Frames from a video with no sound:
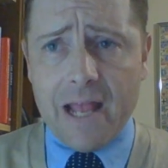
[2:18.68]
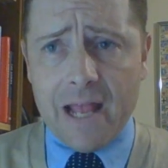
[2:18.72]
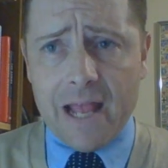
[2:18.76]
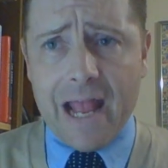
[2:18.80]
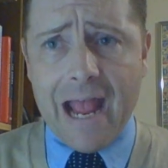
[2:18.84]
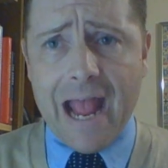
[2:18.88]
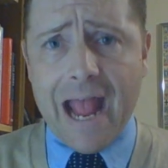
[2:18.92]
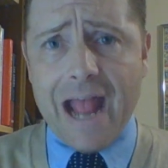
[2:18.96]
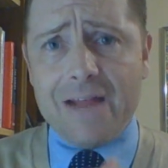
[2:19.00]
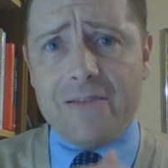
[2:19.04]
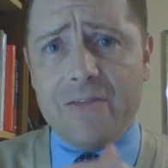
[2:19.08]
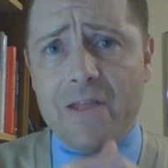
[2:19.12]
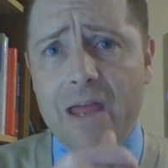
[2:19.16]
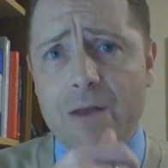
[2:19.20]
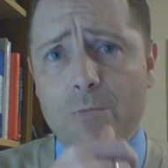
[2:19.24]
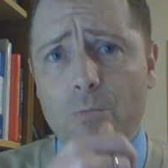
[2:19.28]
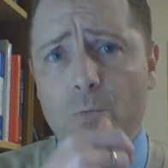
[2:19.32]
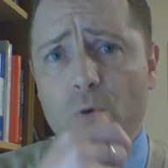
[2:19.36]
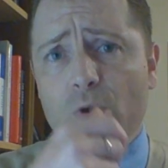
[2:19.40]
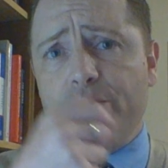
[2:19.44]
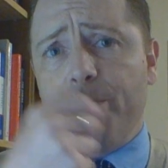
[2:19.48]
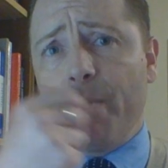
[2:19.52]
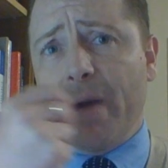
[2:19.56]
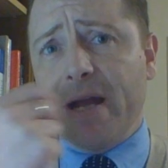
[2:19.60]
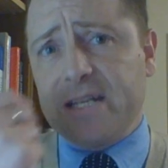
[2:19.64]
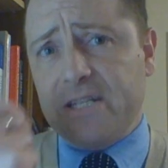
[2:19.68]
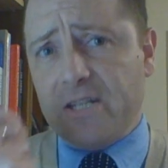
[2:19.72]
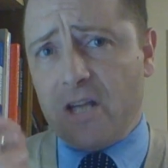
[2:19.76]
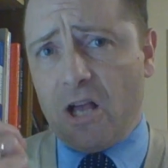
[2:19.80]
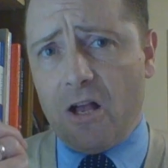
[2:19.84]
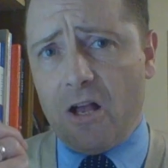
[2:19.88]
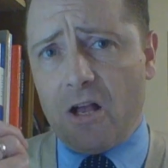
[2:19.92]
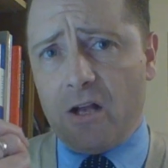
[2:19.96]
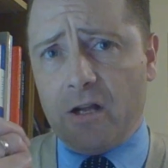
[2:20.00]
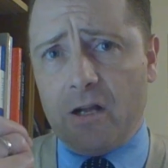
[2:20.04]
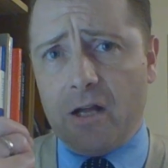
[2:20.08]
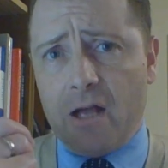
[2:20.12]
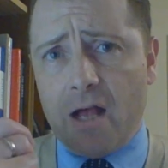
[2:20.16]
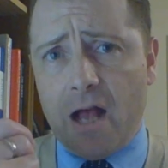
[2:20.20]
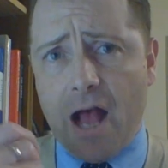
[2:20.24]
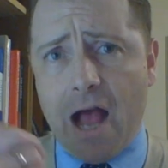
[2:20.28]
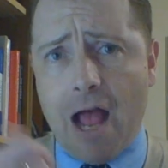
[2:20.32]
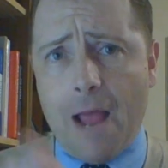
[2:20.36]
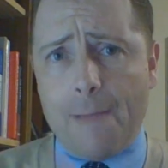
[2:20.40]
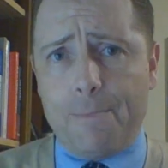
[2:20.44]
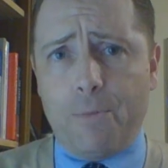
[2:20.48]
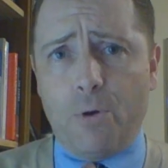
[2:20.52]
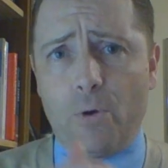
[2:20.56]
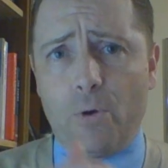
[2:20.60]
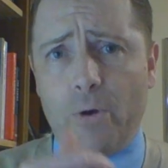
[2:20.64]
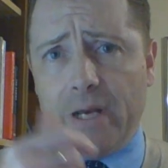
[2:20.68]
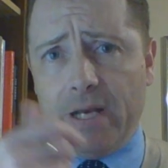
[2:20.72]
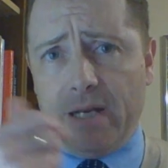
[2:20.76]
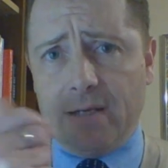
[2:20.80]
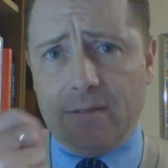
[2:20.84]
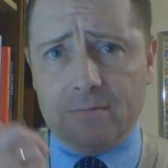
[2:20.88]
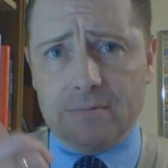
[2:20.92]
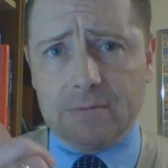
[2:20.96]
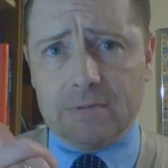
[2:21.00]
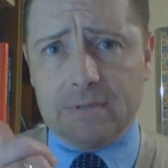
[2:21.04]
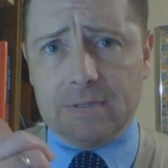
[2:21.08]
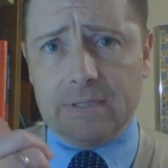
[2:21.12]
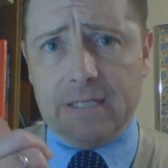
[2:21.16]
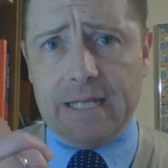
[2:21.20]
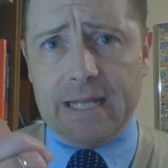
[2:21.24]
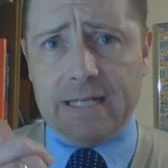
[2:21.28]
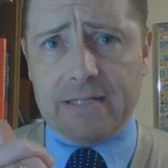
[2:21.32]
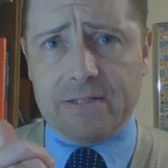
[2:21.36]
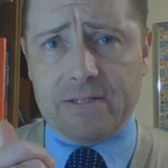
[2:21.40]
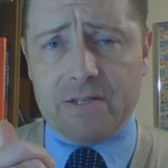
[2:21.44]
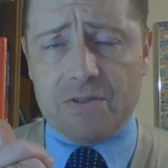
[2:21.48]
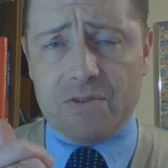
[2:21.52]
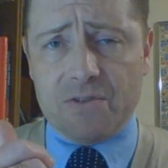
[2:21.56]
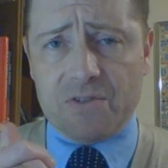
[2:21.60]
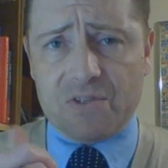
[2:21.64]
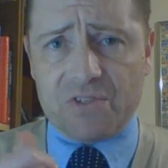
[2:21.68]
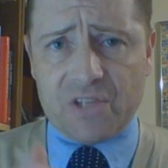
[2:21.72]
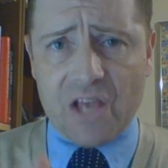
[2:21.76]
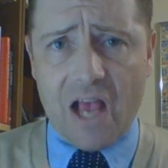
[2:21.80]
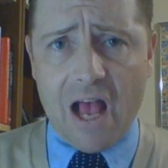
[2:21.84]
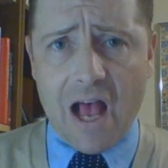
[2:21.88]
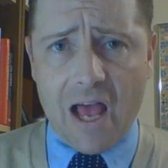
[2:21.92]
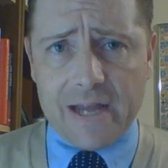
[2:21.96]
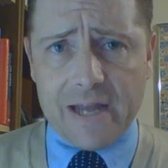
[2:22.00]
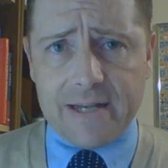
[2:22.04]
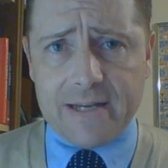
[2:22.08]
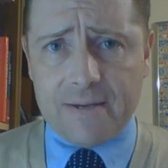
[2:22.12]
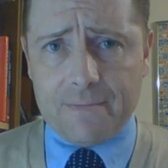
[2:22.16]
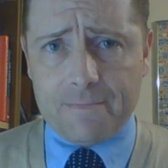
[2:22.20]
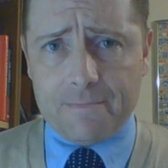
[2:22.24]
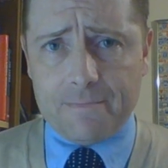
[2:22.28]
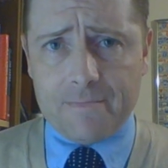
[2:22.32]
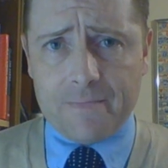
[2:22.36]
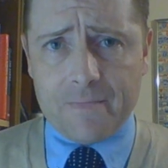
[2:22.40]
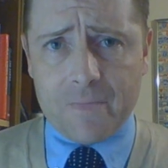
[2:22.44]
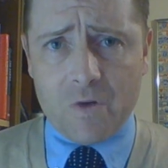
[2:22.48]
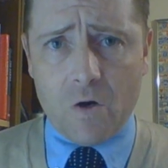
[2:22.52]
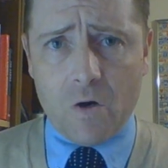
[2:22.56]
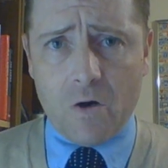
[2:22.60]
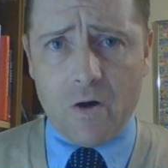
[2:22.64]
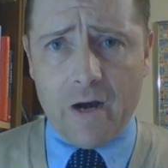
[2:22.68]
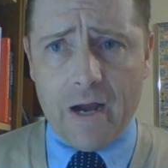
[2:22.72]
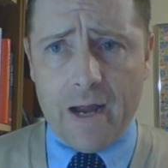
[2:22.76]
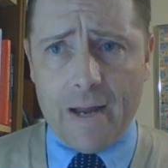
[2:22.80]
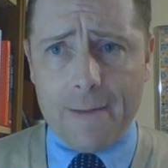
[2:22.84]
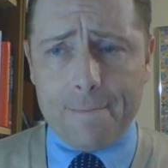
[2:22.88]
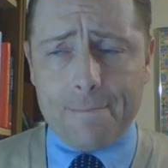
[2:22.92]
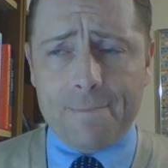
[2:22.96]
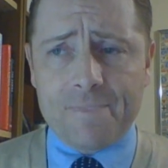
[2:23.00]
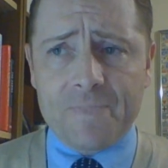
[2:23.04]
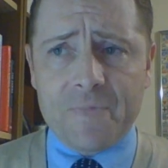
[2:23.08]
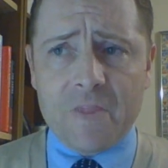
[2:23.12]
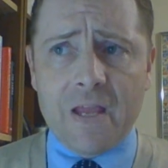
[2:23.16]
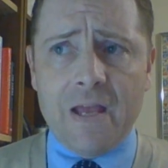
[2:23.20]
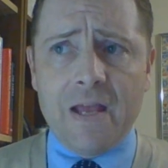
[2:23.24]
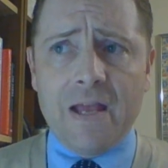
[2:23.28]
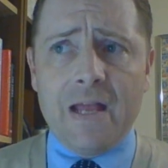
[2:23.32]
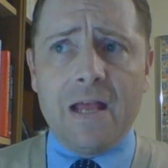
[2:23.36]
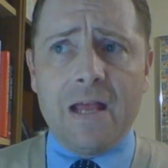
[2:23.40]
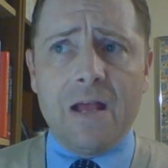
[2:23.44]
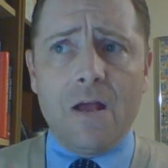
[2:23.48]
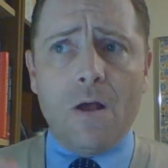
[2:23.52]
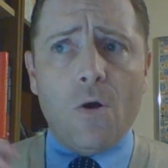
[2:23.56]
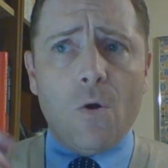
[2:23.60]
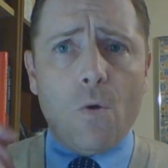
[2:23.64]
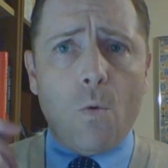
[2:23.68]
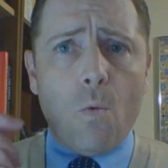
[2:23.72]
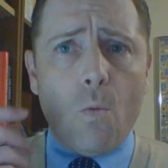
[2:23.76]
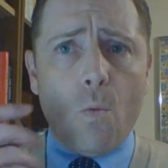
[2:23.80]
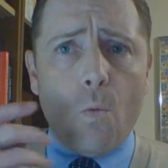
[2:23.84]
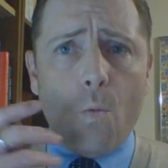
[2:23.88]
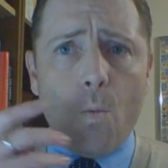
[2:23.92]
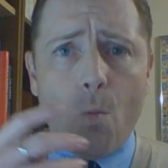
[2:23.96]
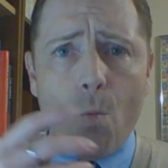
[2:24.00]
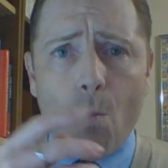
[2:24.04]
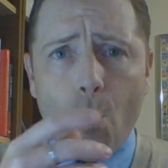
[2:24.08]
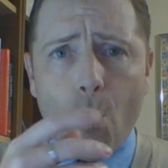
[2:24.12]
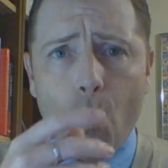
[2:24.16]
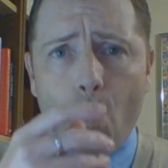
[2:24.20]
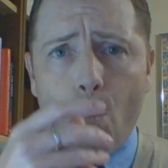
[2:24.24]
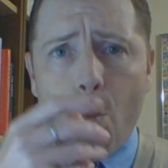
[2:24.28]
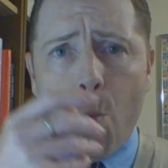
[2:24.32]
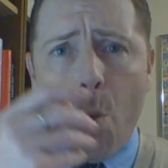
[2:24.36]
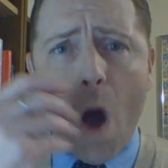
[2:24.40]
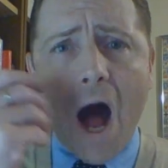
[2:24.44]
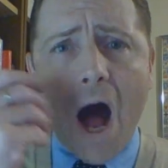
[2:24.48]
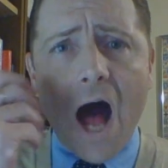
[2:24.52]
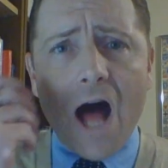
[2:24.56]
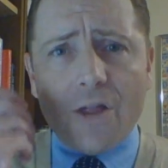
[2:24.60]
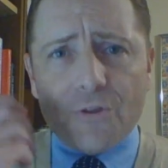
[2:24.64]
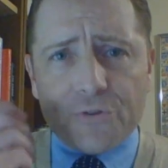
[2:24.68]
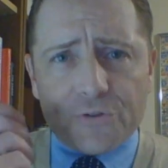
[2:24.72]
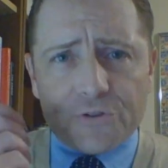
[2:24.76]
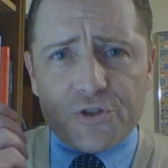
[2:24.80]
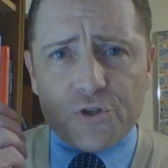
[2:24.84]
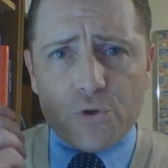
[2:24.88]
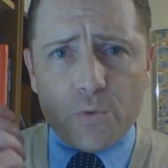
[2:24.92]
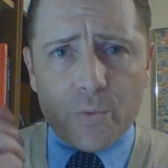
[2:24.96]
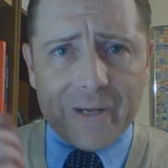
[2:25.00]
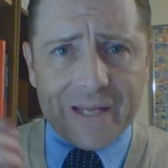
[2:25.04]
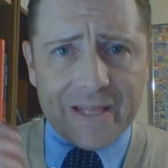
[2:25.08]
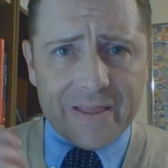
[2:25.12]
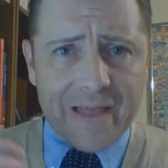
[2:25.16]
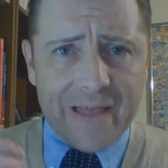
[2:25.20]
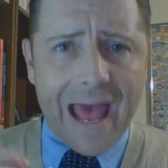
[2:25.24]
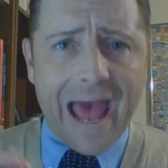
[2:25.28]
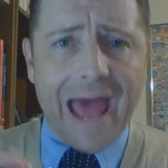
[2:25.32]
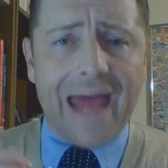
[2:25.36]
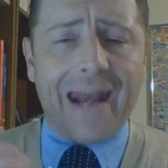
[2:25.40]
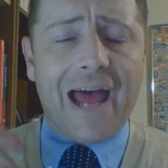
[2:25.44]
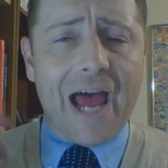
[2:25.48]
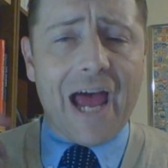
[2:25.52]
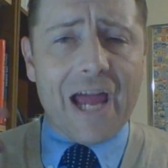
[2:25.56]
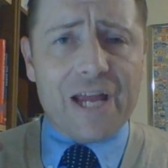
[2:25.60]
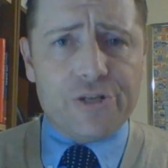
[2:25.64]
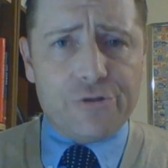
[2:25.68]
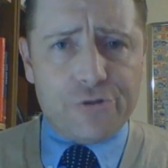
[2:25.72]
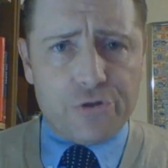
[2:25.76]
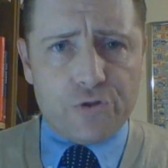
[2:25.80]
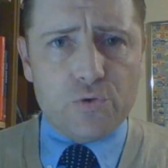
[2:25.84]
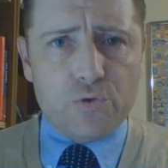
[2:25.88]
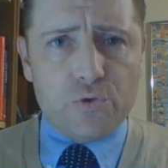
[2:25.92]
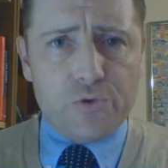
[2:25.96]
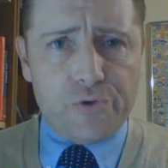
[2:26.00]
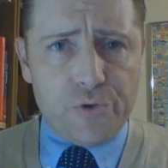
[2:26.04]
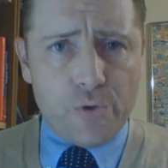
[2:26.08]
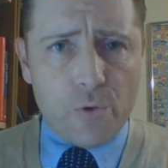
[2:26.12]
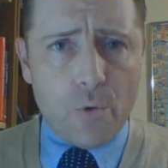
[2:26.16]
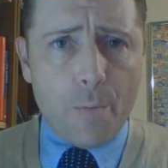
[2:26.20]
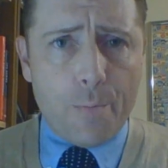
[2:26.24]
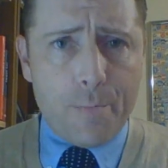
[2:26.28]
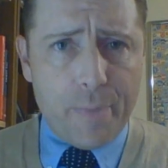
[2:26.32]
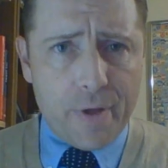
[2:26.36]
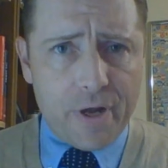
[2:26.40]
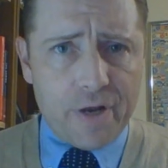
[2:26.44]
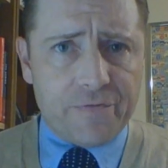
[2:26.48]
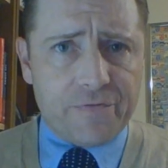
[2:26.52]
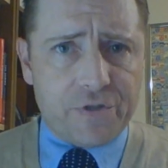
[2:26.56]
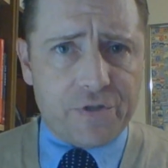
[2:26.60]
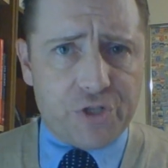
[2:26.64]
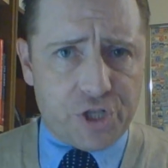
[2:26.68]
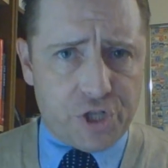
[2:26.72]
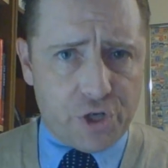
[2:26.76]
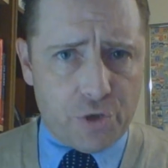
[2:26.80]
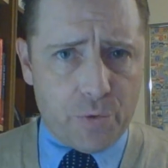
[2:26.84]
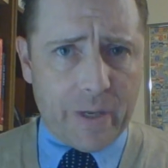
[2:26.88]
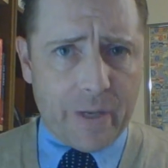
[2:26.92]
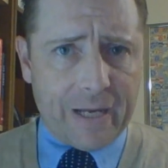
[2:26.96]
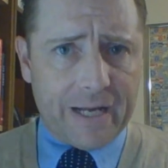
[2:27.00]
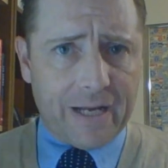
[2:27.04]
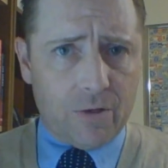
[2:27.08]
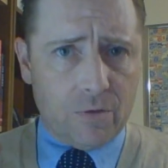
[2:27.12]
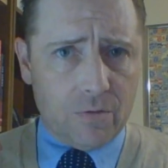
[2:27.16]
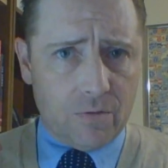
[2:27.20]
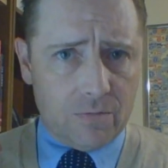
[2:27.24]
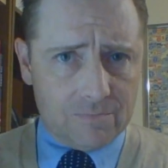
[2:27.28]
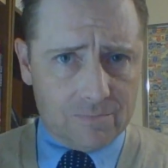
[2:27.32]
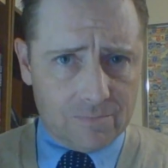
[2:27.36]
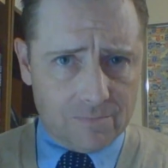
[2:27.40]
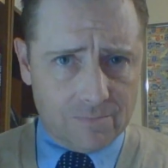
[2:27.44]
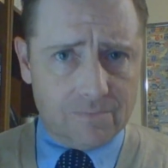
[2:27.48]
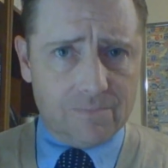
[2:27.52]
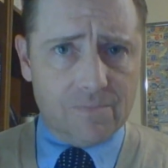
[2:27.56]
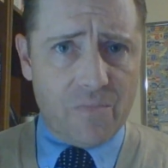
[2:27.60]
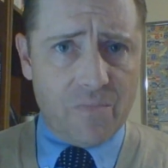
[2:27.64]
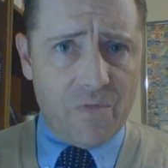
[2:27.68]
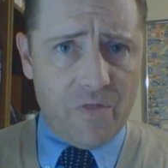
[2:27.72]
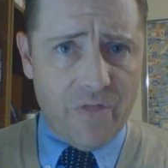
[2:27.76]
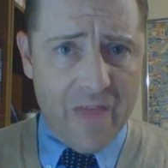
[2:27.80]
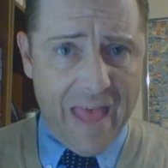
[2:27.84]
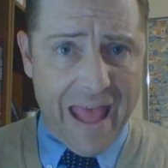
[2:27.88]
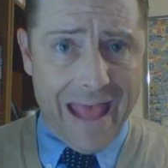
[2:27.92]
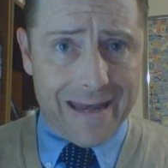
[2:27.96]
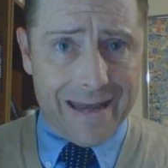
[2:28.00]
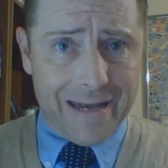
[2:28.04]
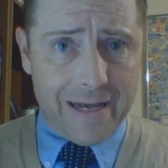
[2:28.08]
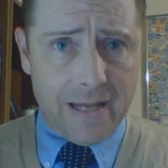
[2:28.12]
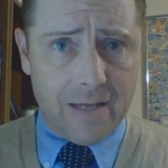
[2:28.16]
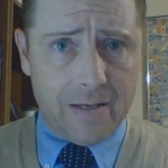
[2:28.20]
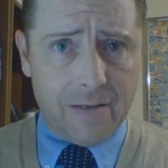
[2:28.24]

And then with my tongue, I put it into the side, all right? While doing that, I do do a bit of chewing then.